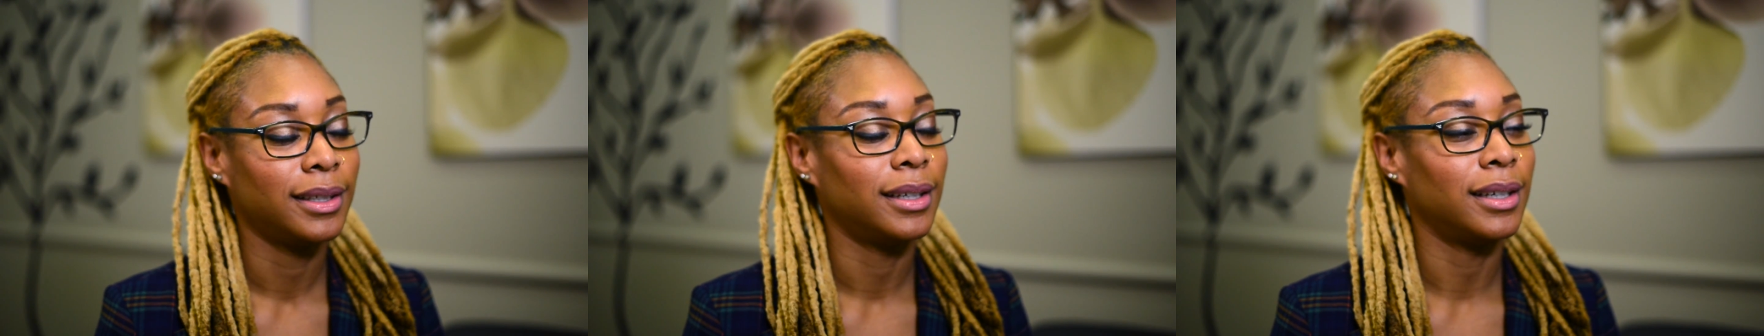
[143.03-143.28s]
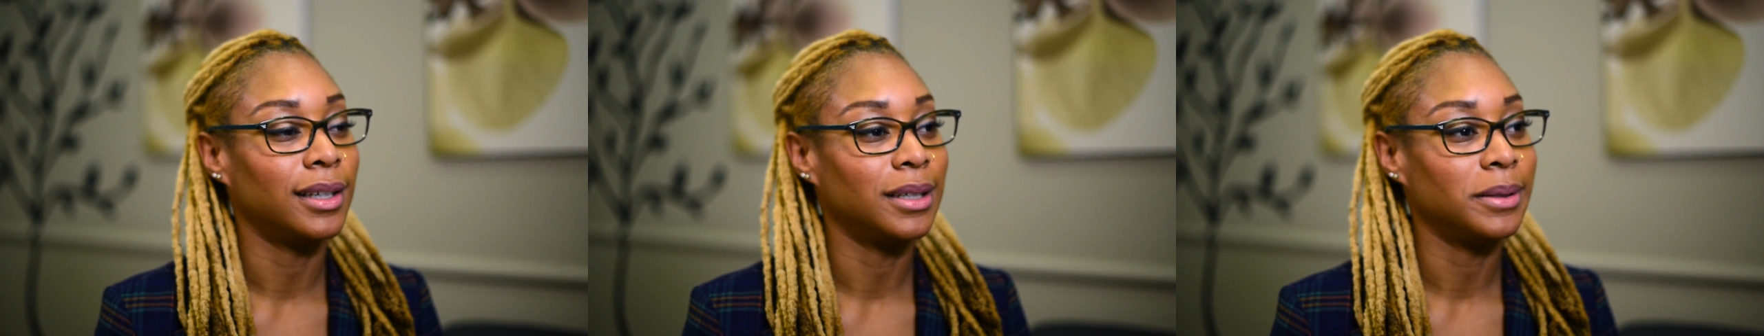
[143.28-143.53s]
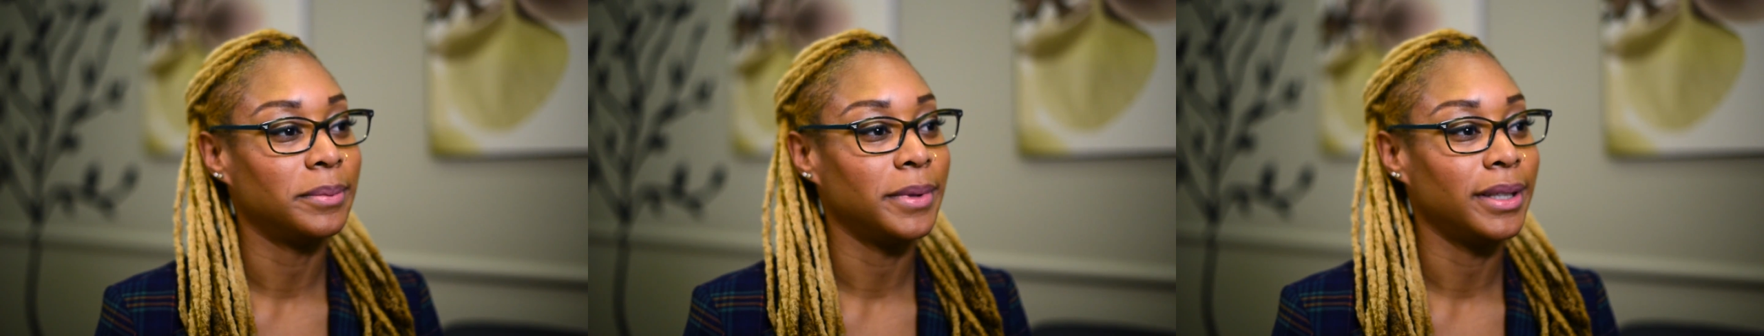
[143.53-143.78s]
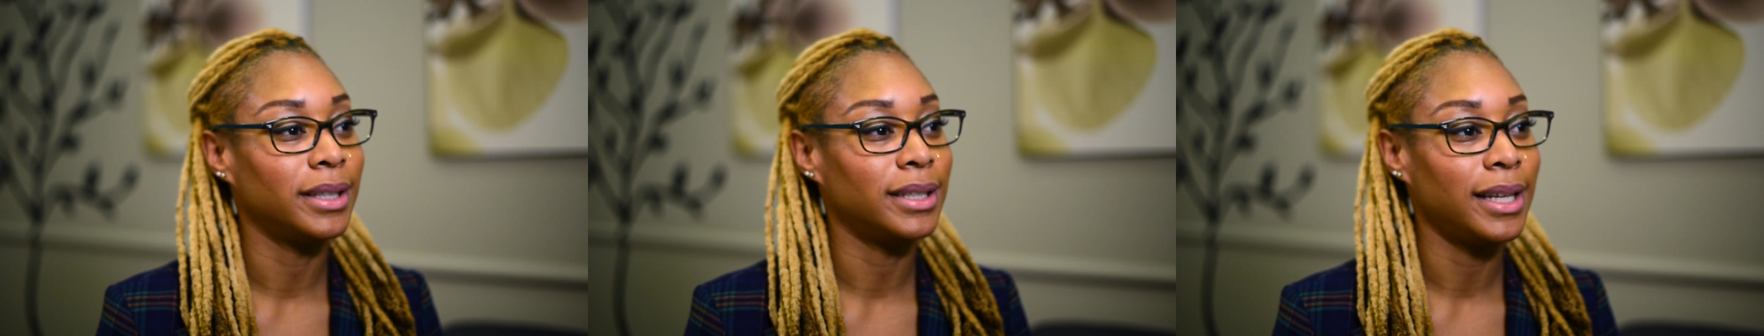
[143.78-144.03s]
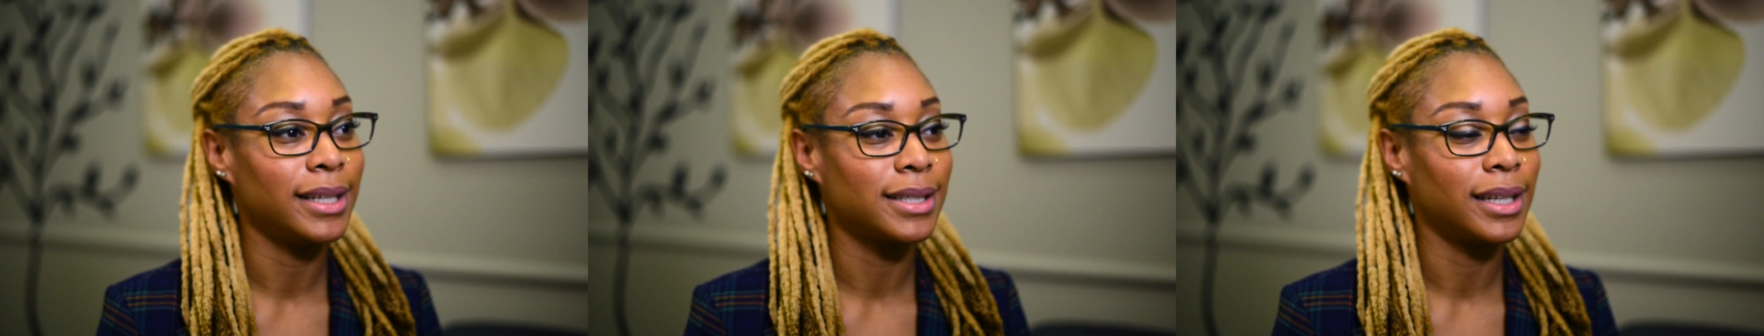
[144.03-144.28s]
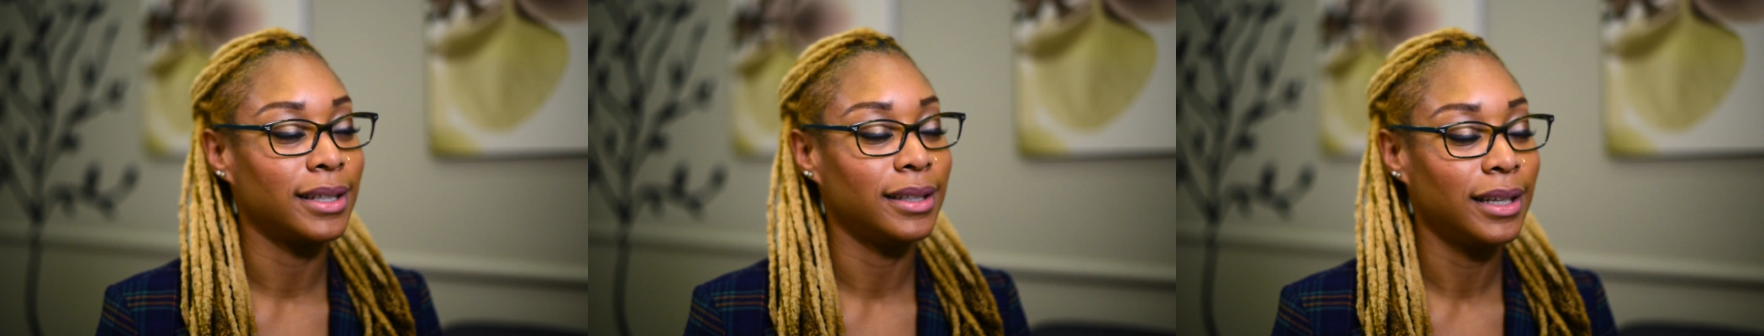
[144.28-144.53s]
The days
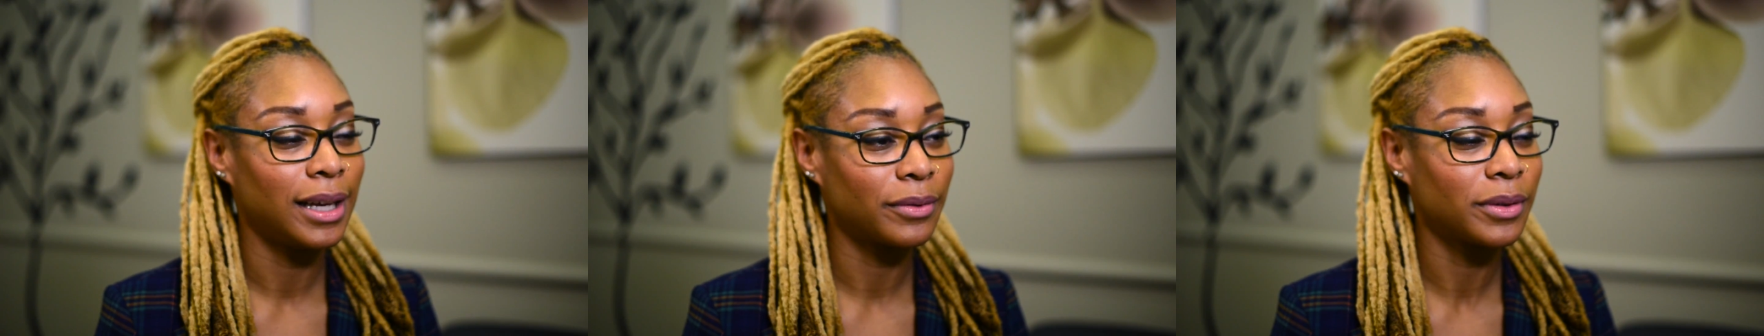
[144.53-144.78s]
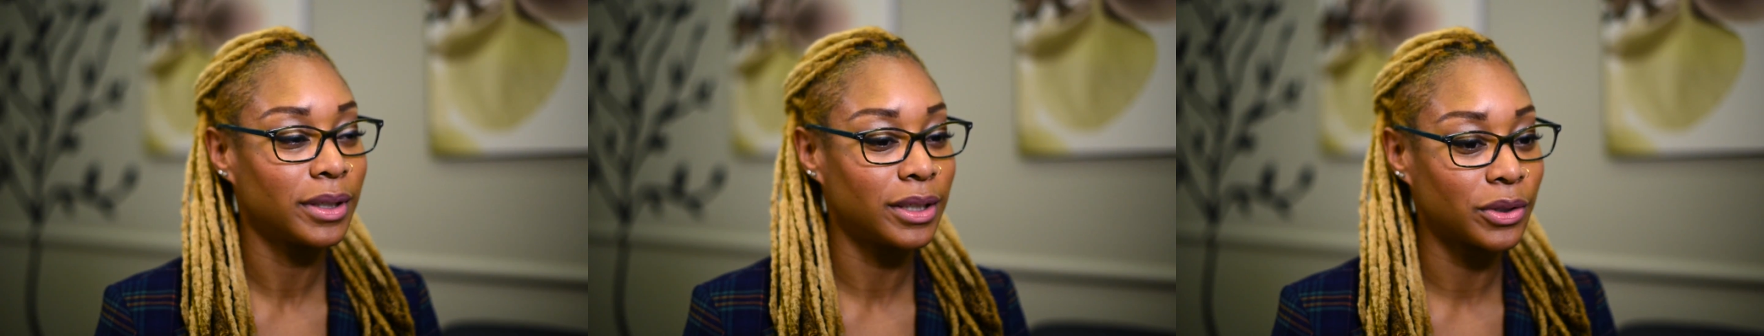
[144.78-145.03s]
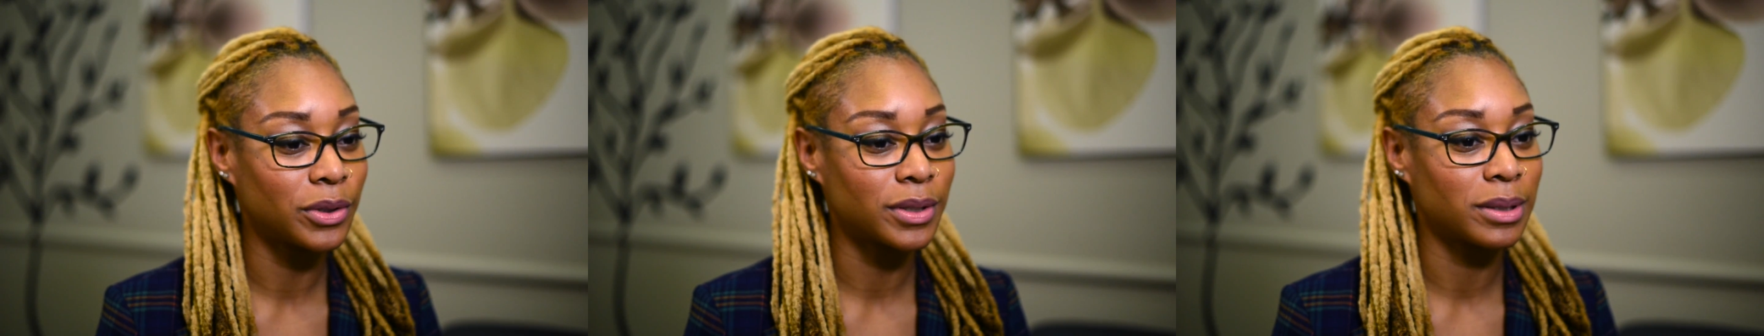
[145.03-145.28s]
that I didn't have clinicals,